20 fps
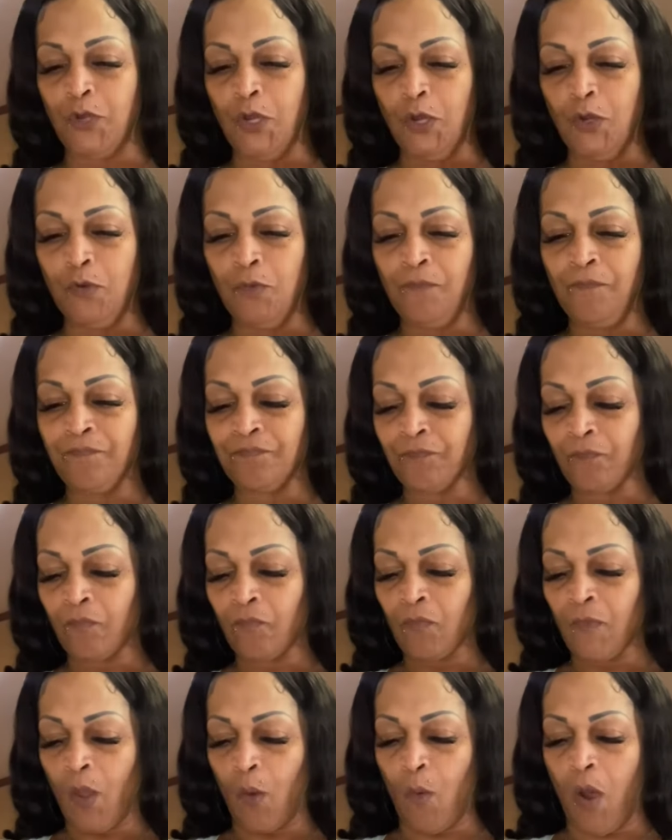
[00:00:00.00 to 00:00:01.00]
do,
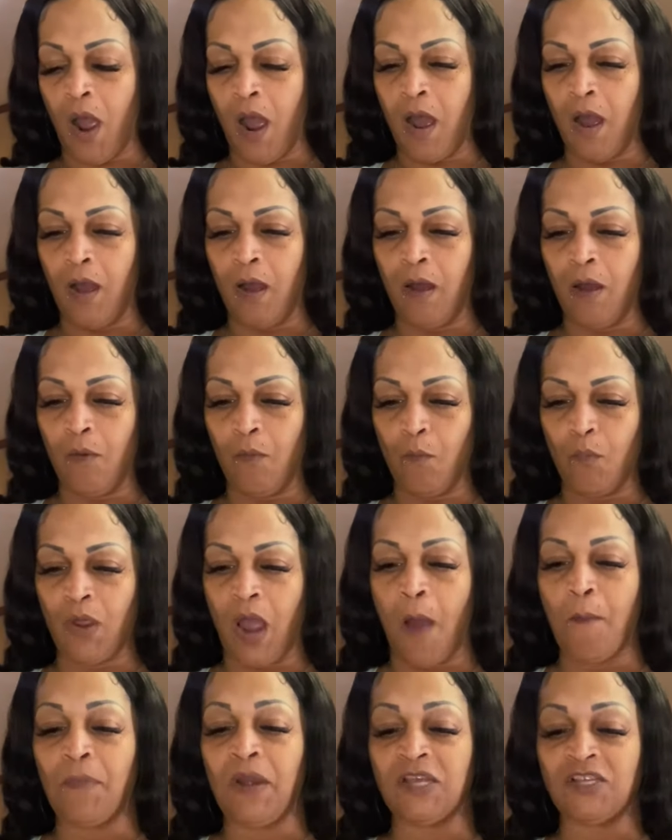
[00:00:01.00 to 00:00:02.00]
um, I'm
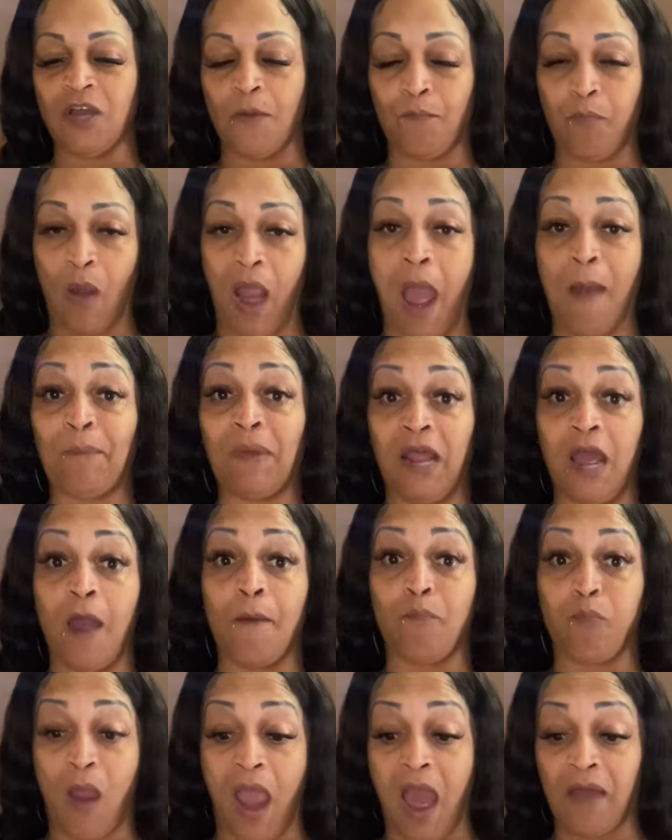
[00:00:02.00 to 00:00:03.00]
gonna let her, brown, I'm gonna let
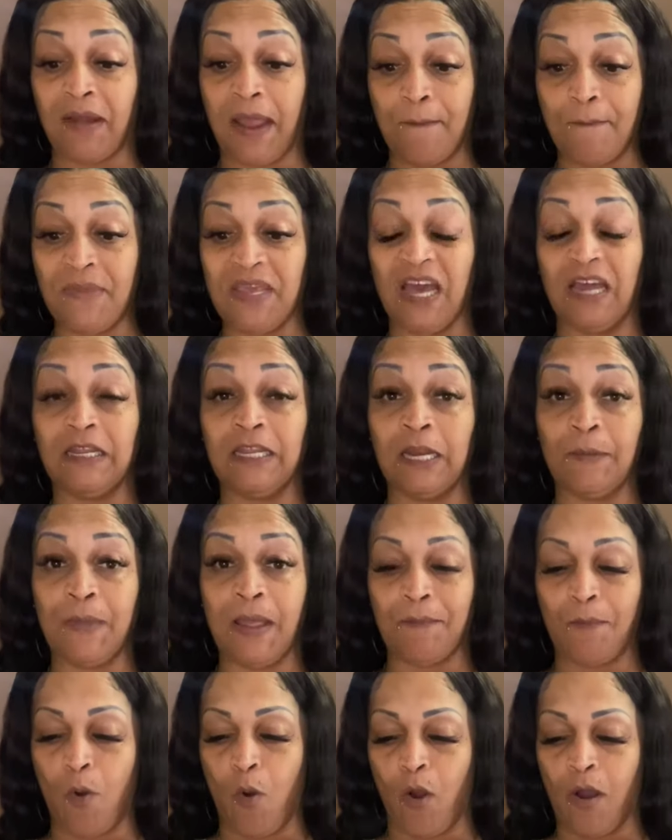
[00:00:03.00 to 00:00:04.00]
her brown that meat a little
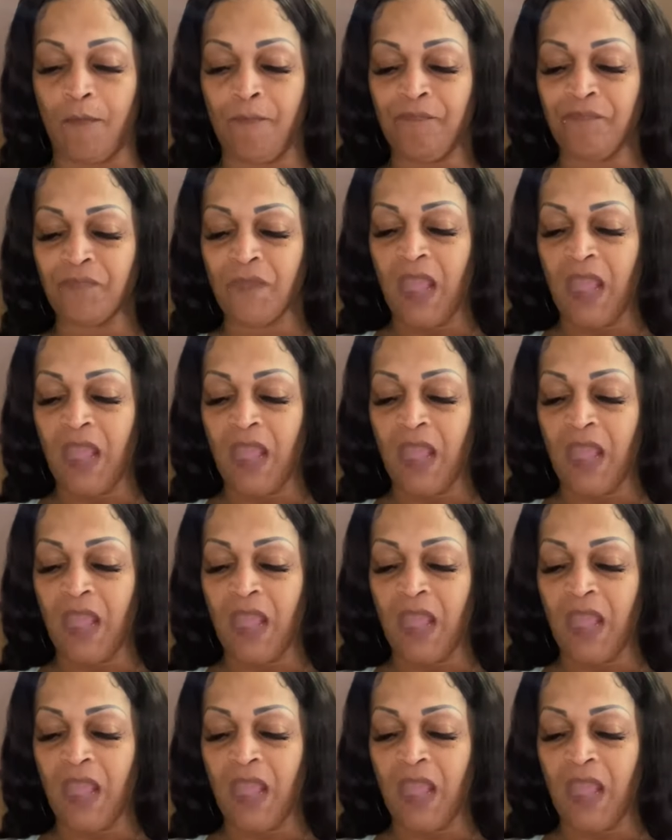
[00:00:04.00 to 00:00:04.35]
bit more,